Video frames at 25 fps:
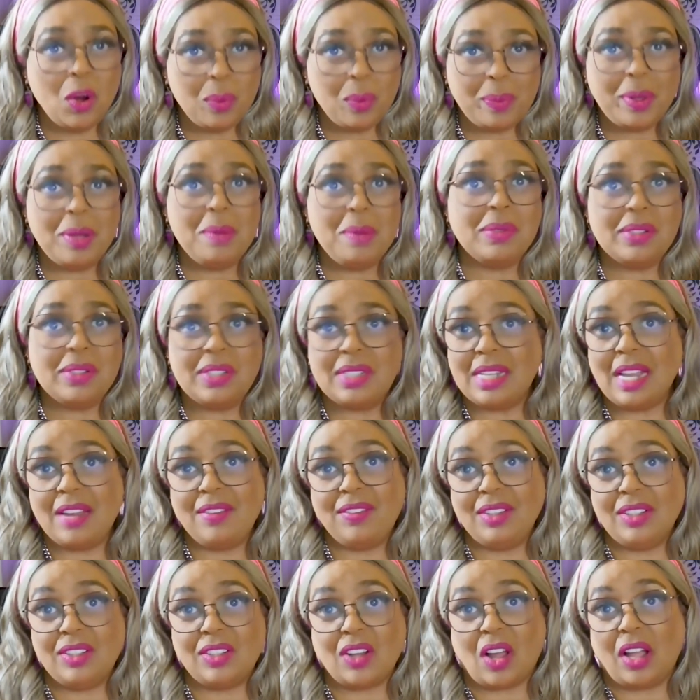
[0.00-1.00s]
Are people
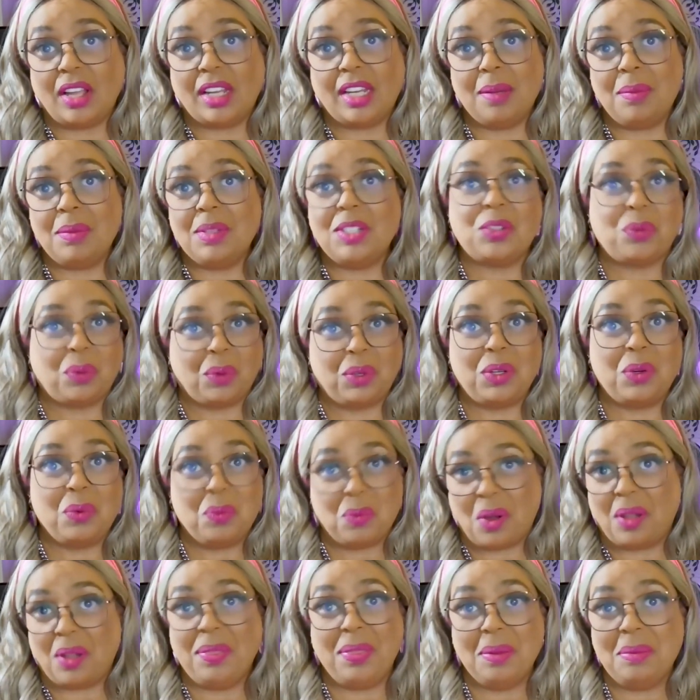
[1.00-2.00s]
saving documents where
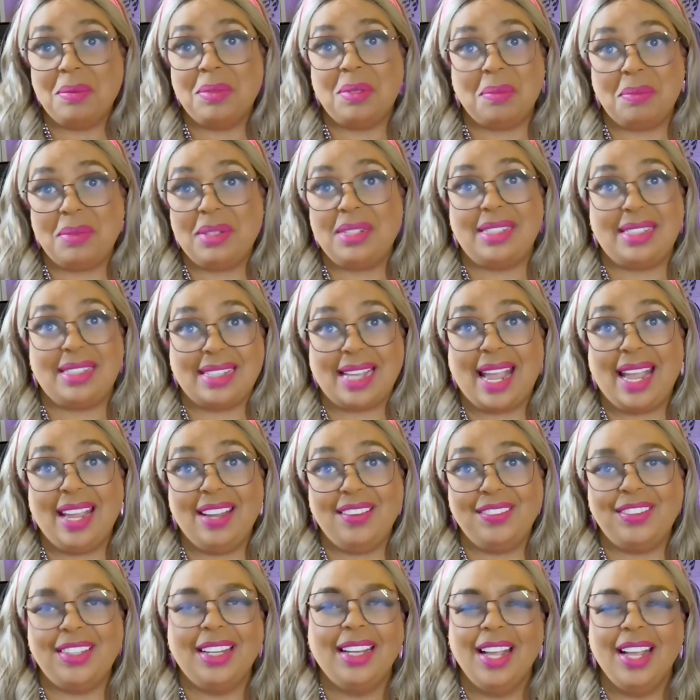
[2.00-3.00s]
you want them to be
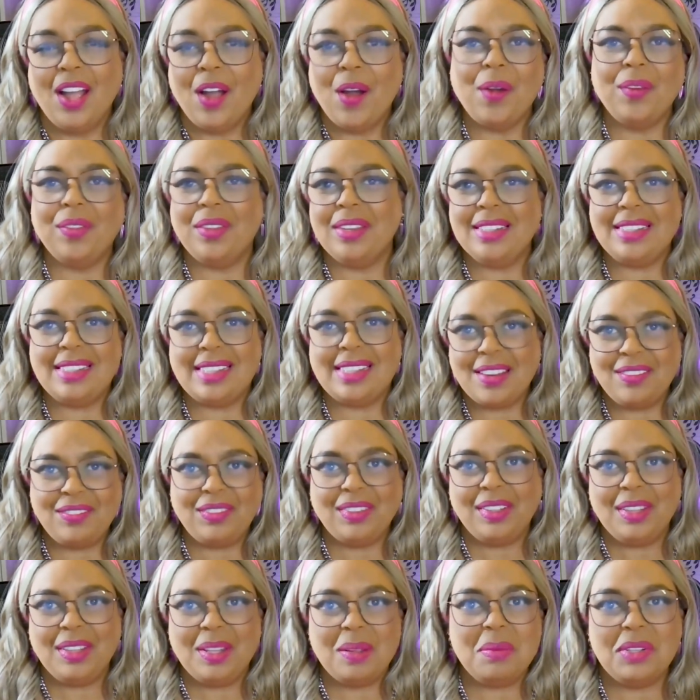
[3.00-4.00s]
saved? Are they
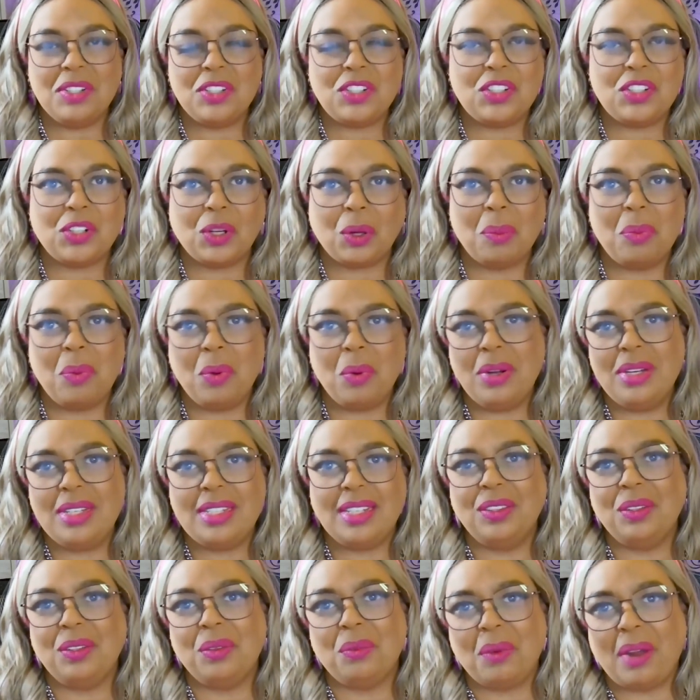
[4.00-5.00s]
saving them in
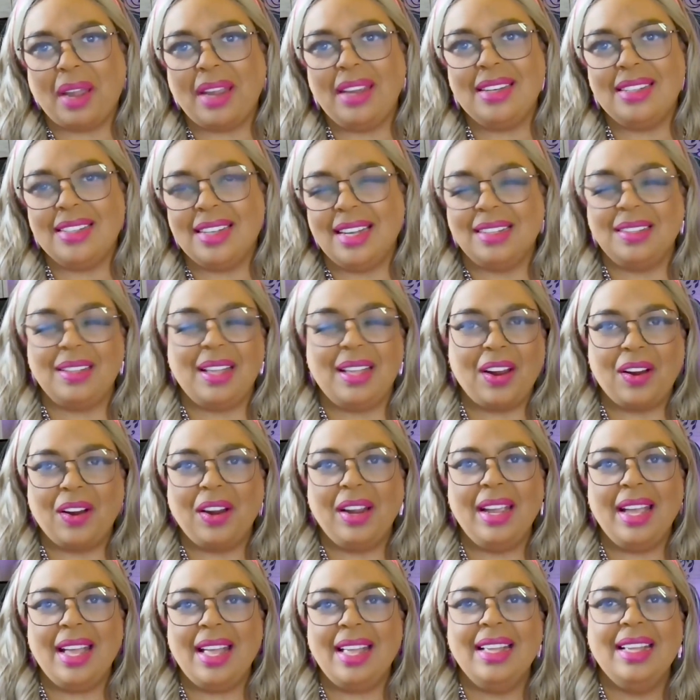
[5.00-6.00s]
SharePoint in the right
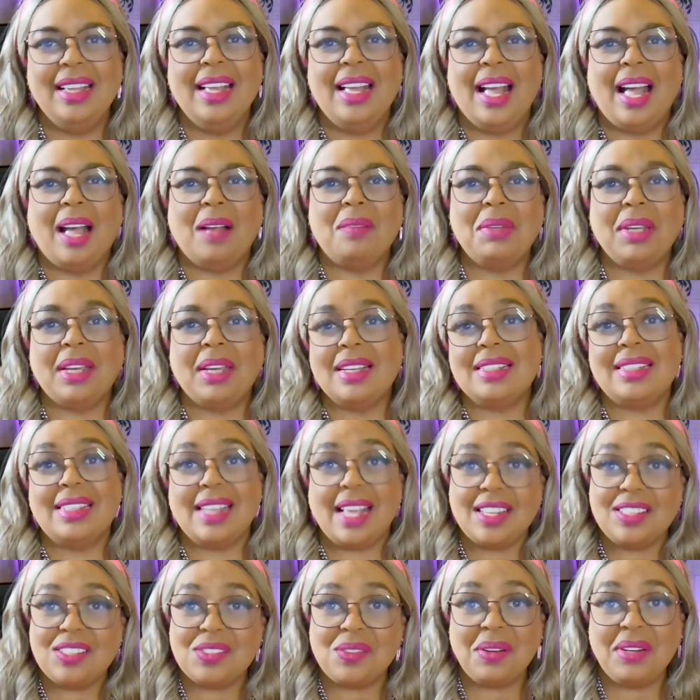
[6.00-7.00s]
area? Because
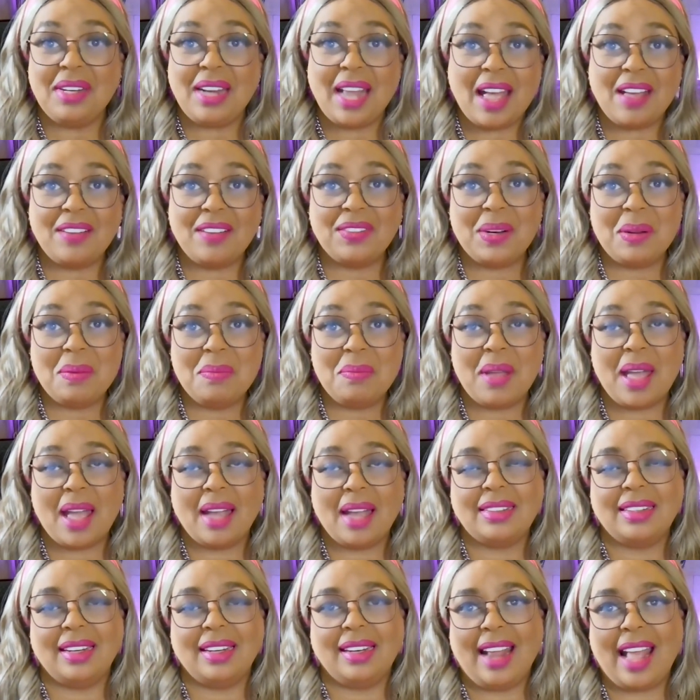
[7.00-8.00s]
that's going to have an
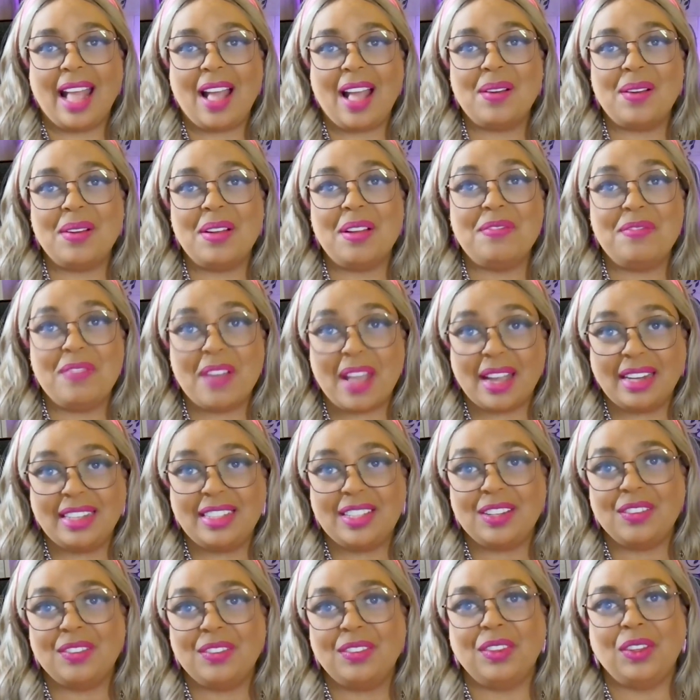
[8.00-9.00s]
impact on how
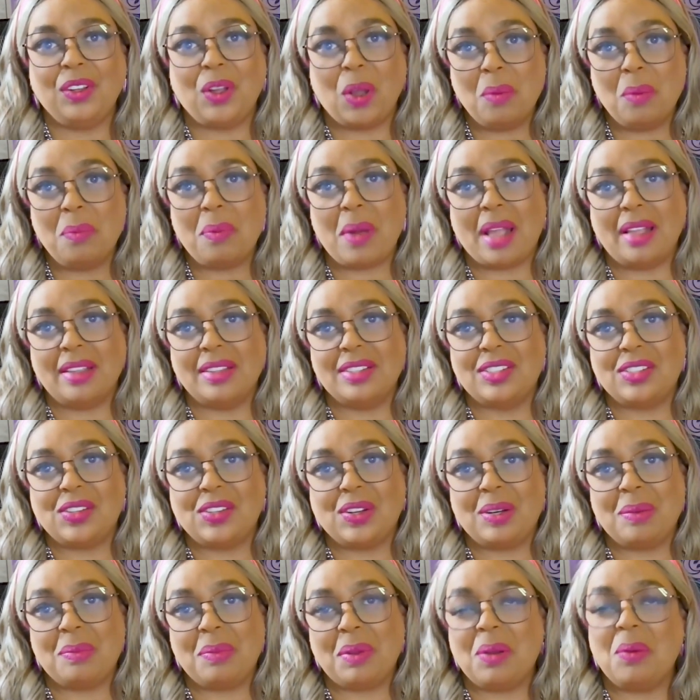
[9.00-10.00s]
effective Copilot is
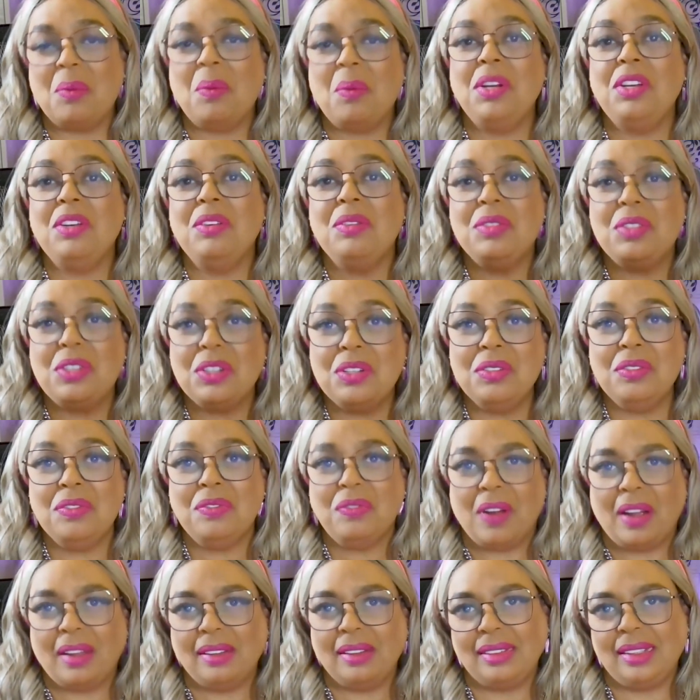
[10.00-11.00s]
going to be when you do
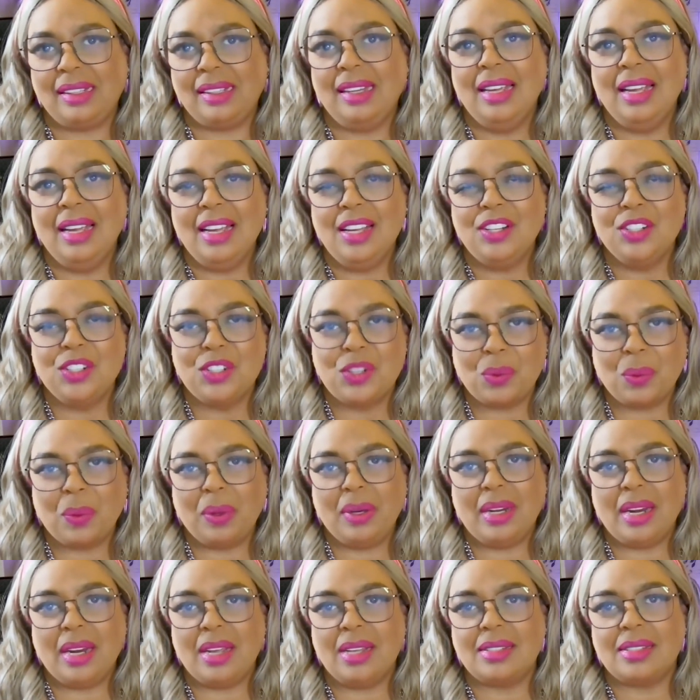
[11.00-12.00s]
finally
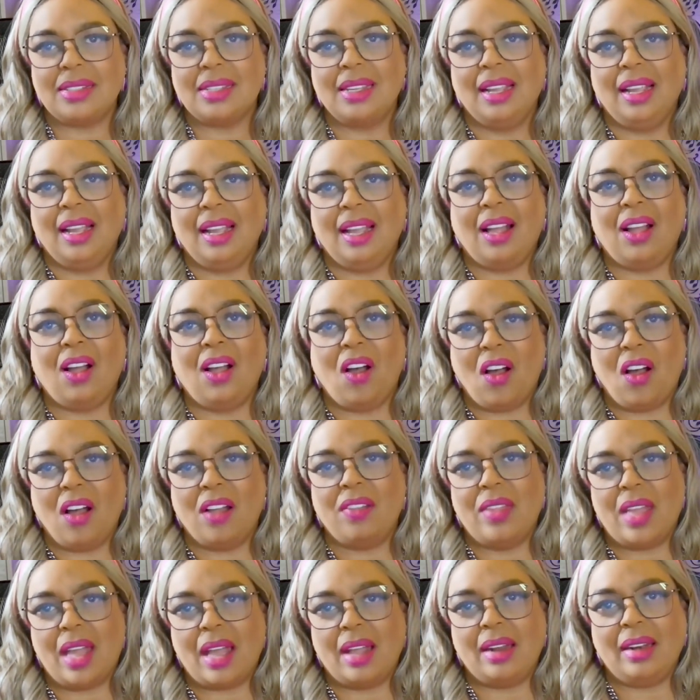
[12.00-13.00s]
join us uh,
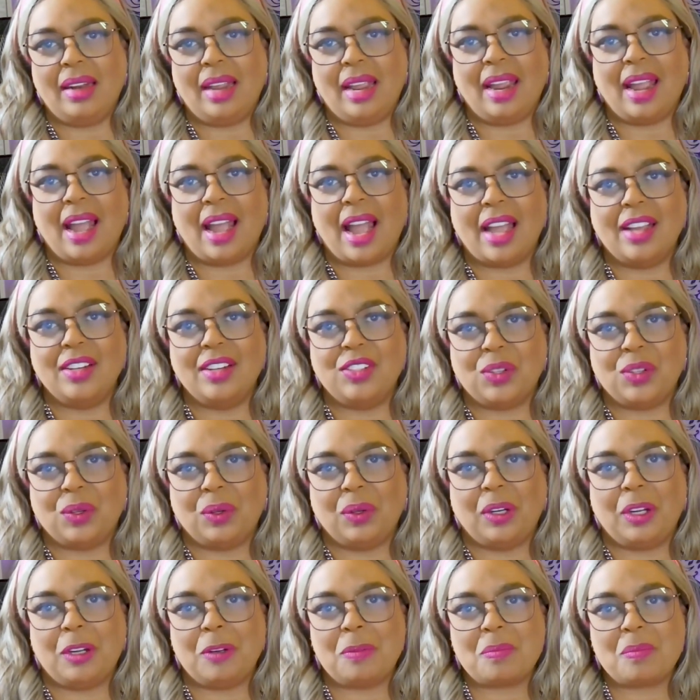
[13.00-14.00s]
on that A I
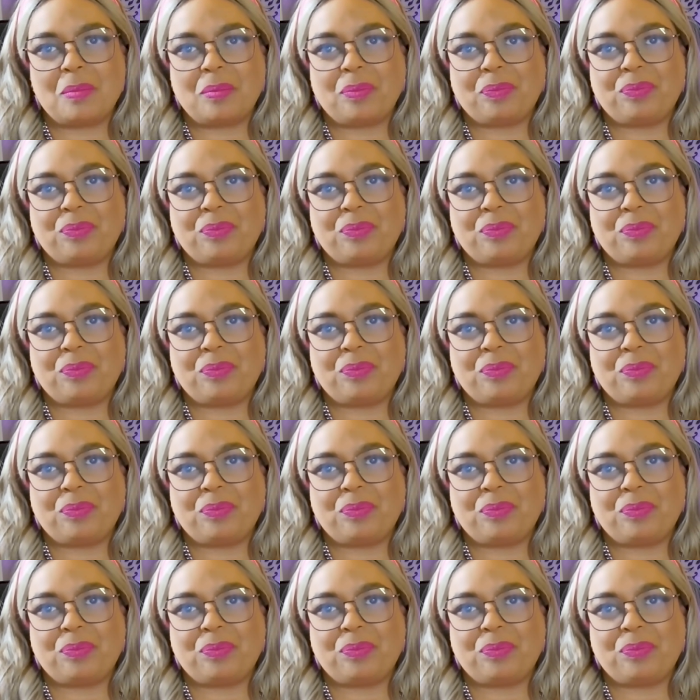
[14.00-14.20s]
journey.